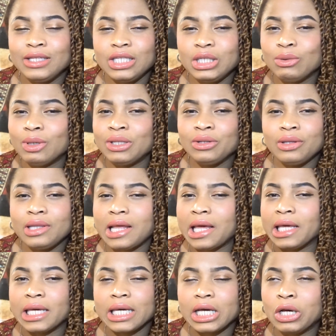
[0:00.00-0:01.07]
You are not
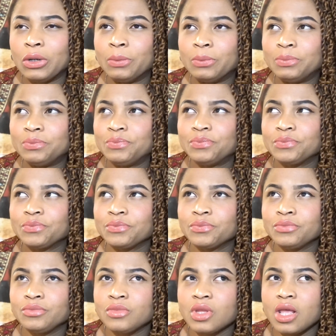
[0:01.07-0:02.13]
like
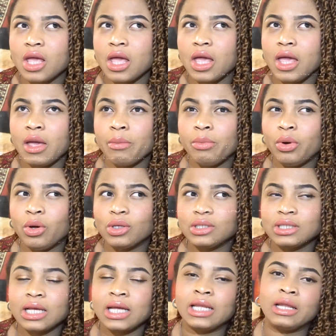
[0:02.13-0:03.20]
a
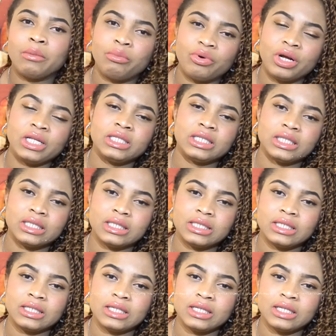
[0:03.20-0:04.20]
boss and apprentice.